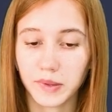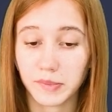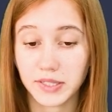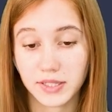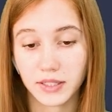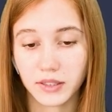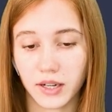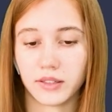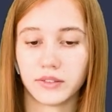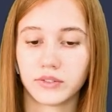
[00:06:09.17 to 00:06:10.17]
But still,
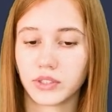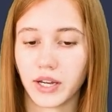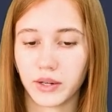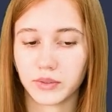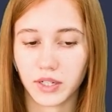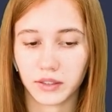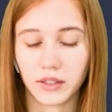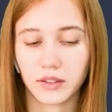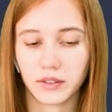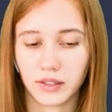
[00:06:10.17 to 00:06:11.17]
I'll rely on
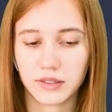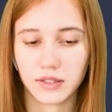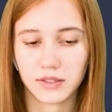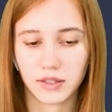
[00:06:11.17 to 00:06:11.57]
technical analysis